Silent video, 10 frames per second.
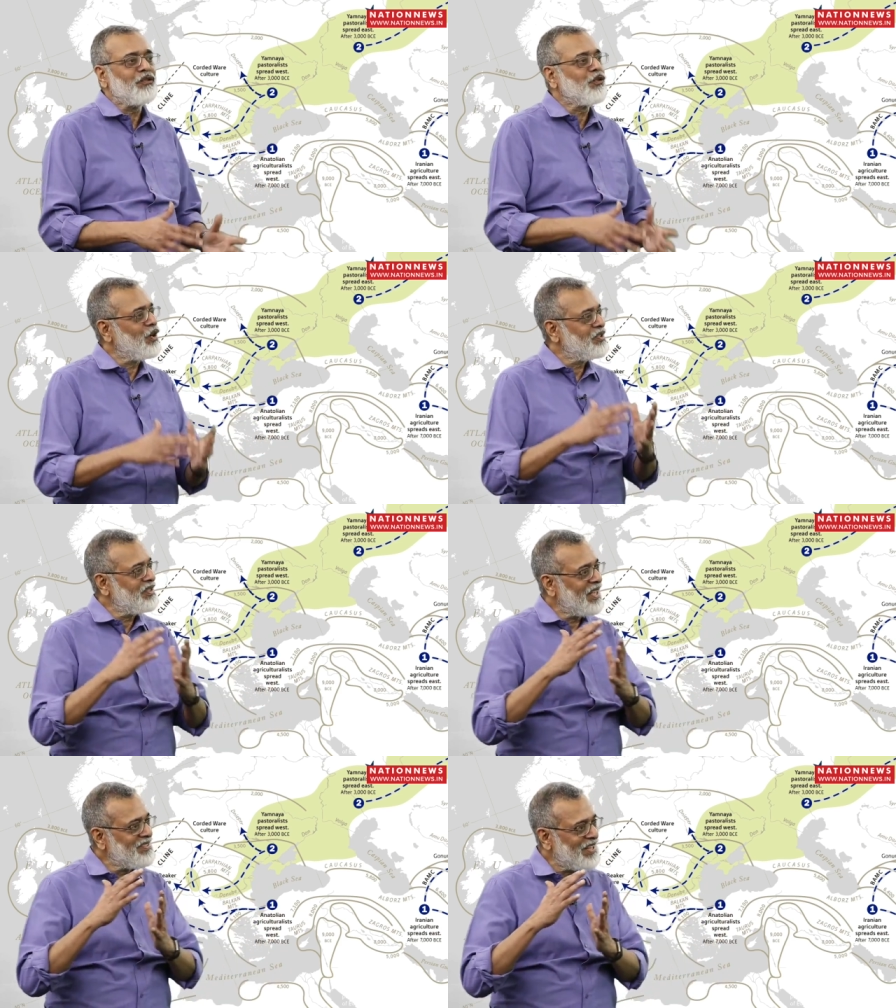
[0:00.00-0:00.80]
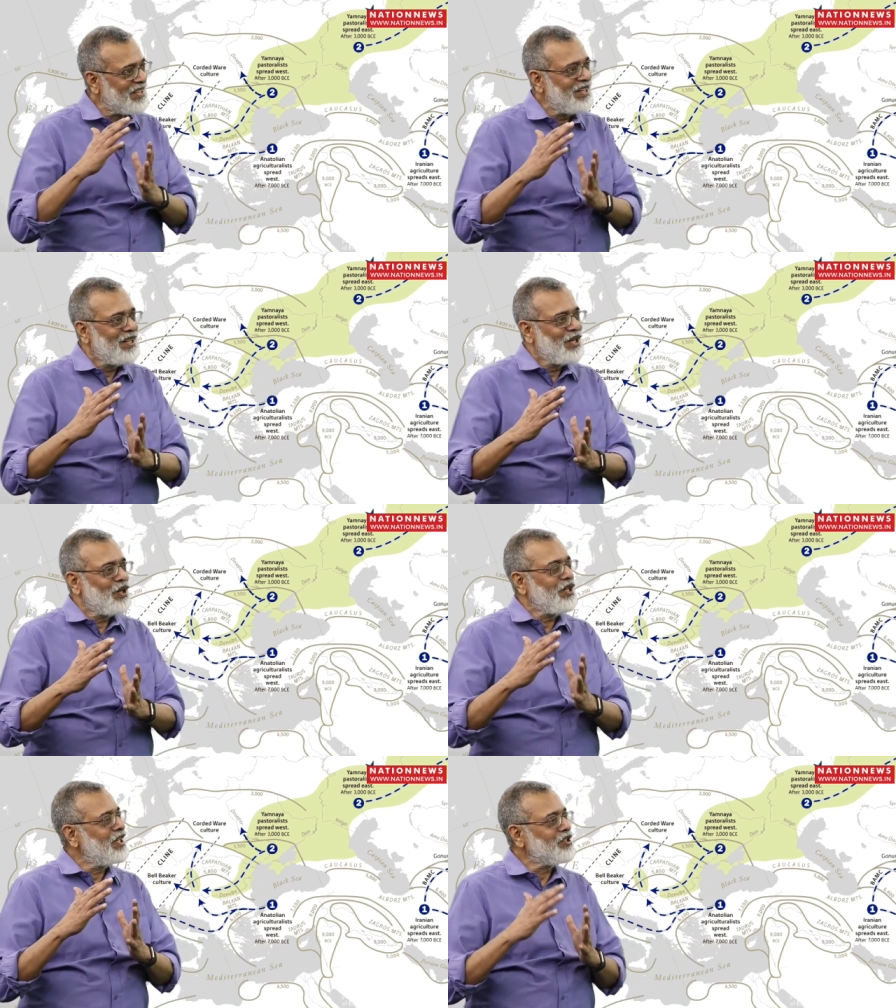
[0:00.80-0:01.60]
Of course, as I said,
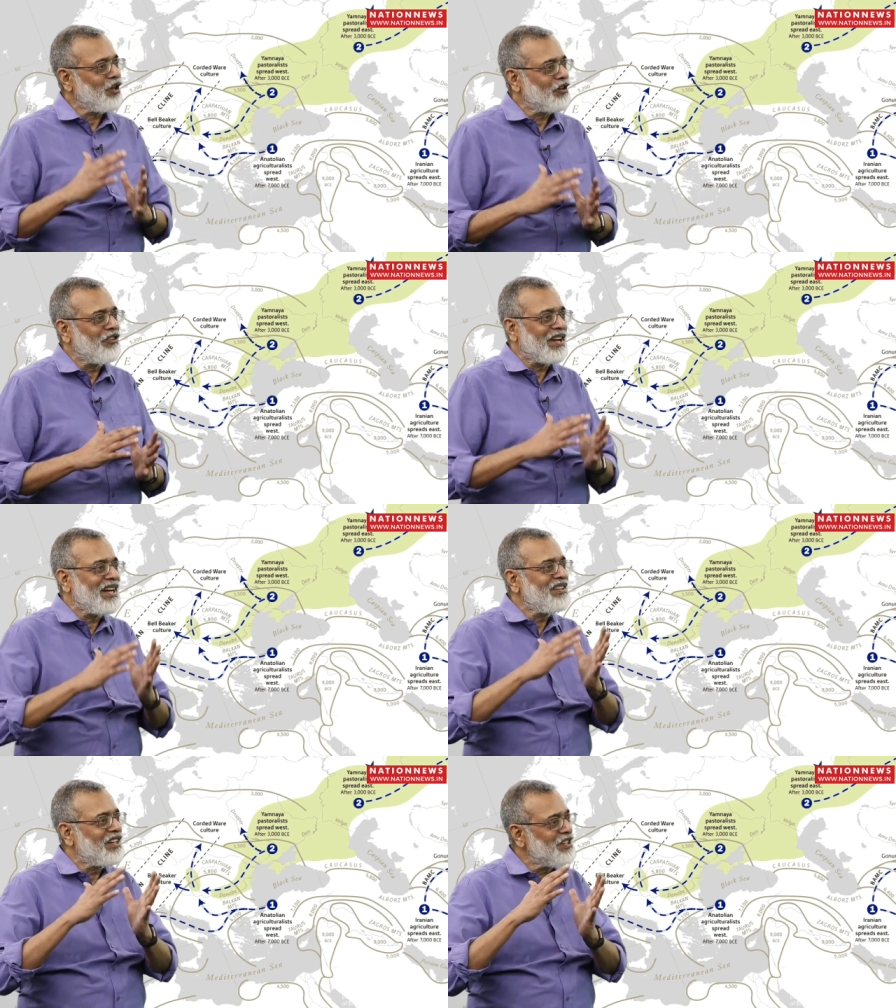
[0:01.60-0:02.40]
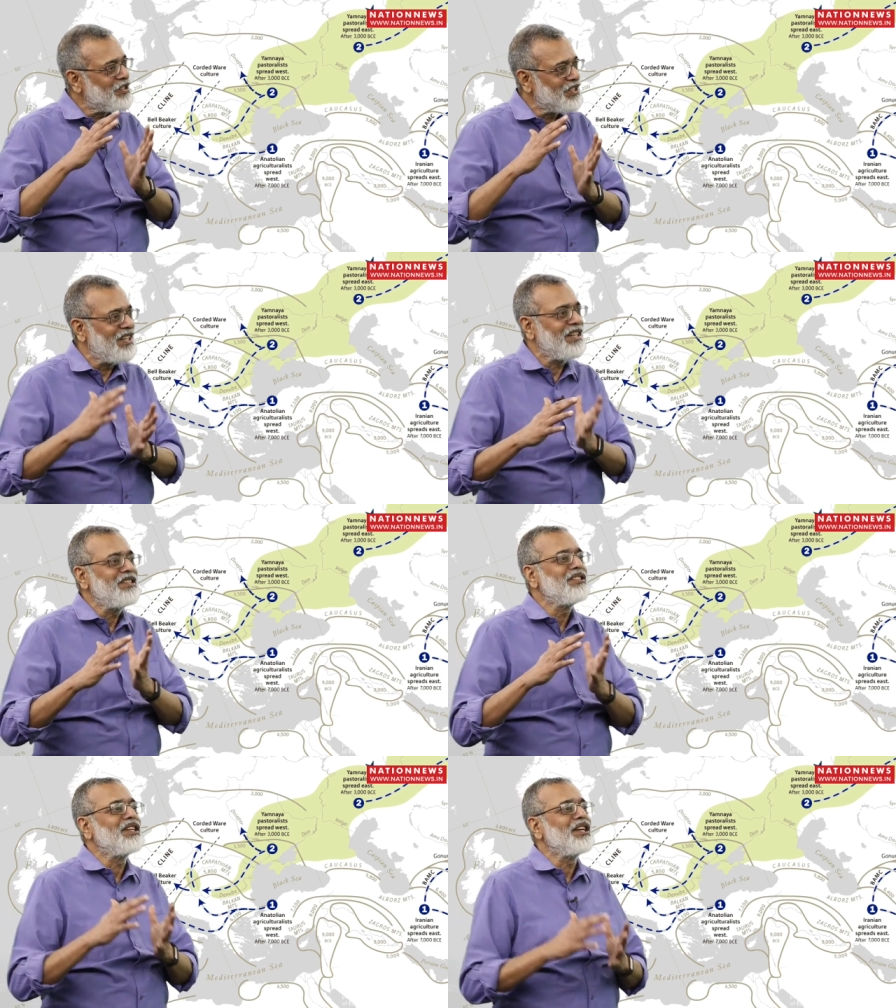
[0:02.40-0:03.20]
let's not forget there is still
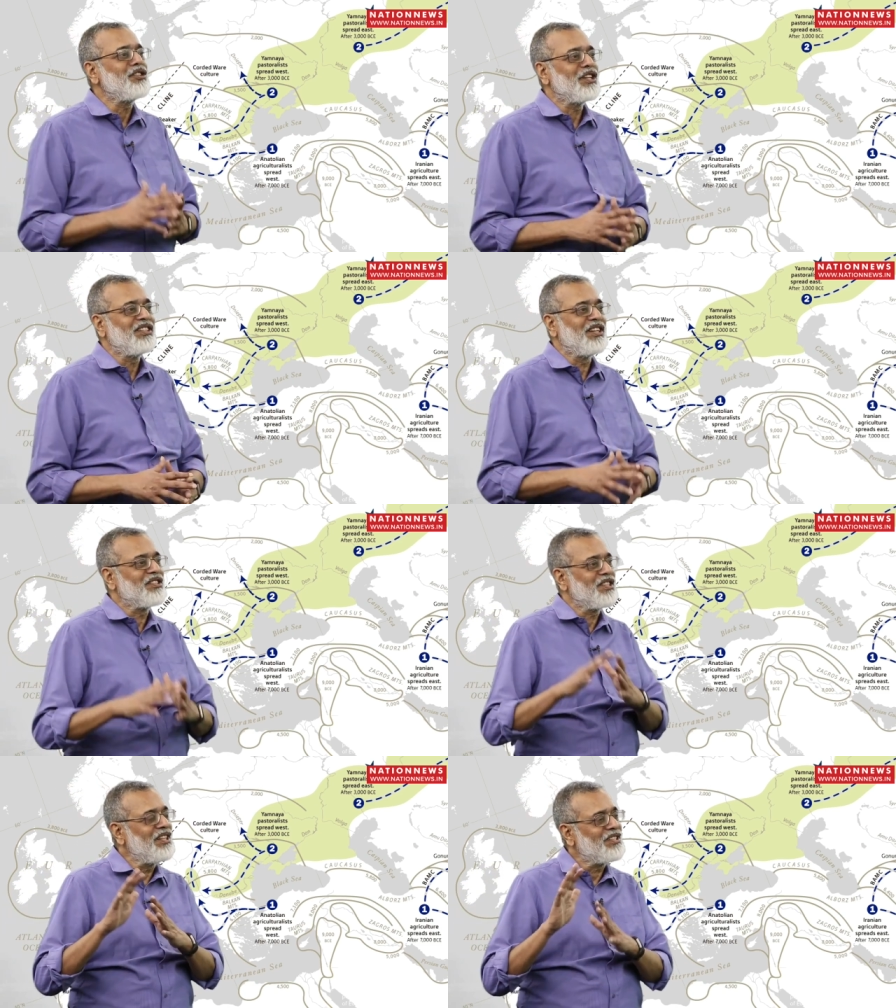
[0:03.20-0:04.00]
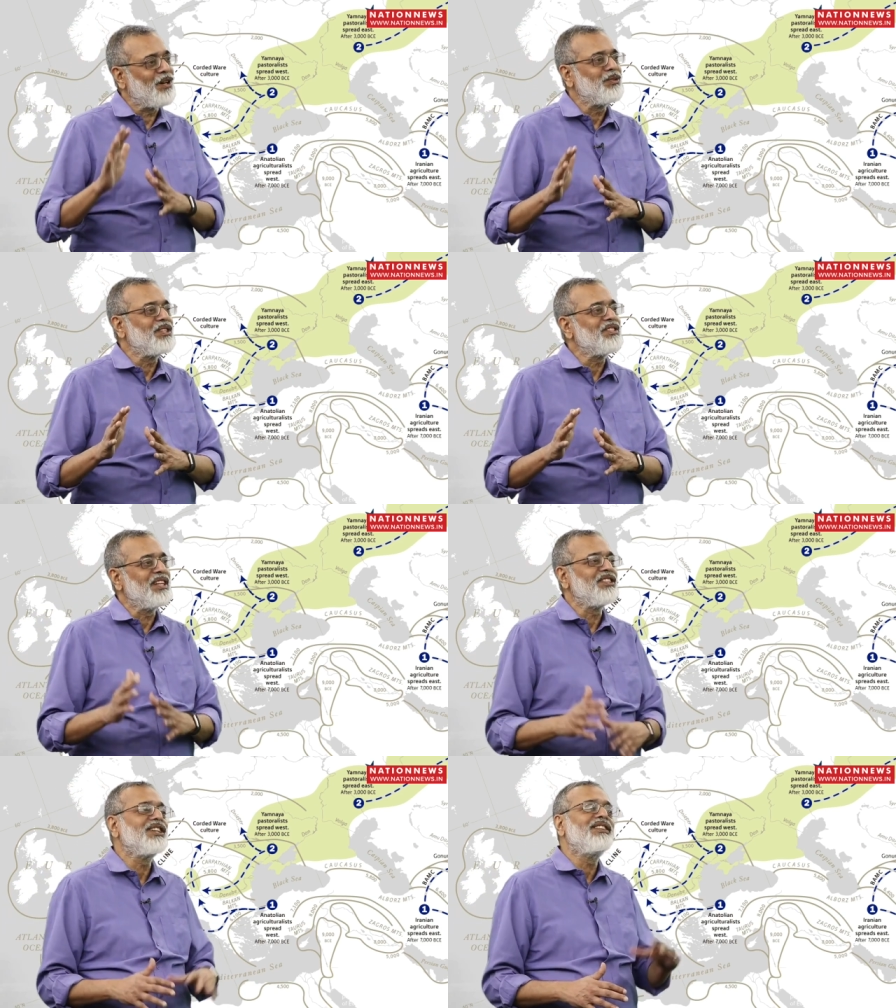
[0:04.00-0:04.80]
East Asia, there is still
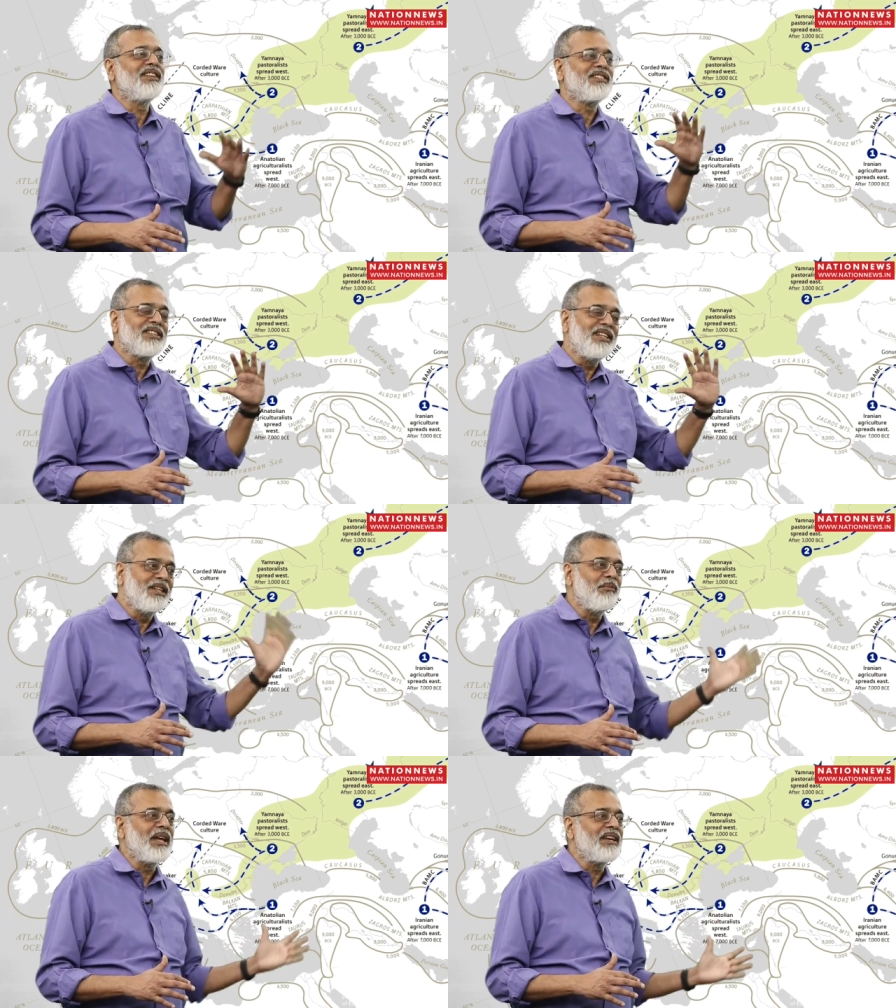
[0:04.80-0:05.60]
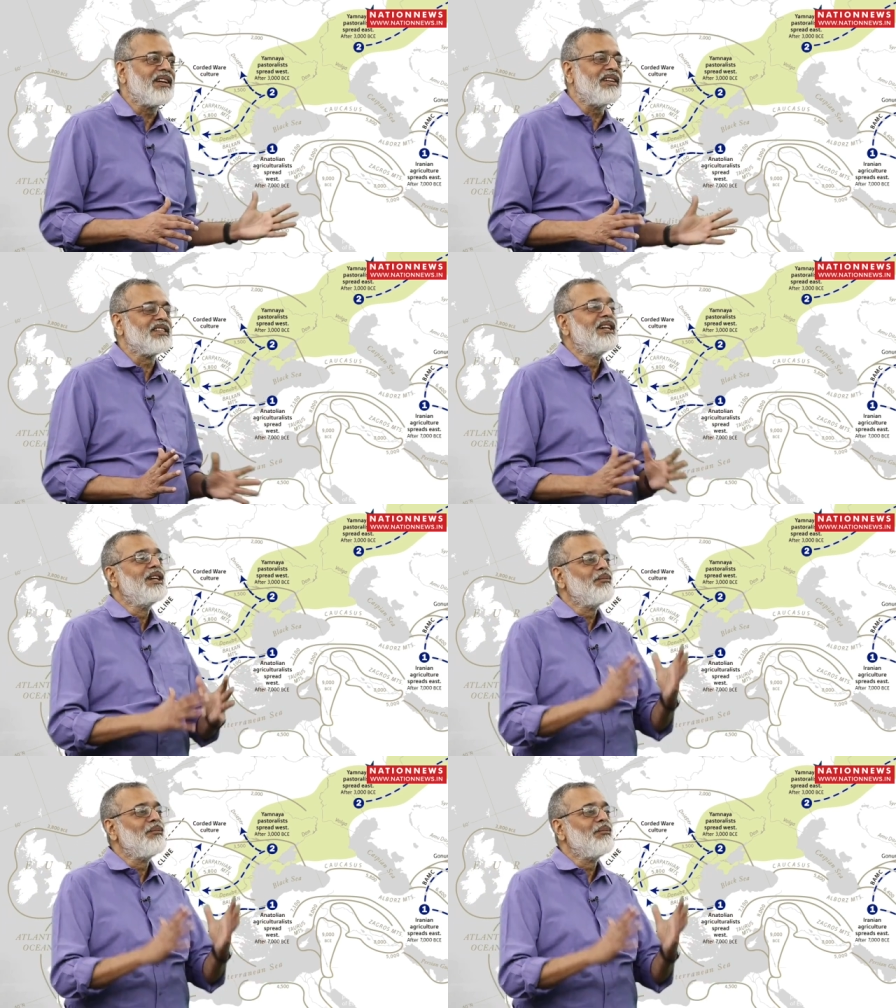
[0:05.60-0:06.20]
Southeast Asia, there is still the Americas,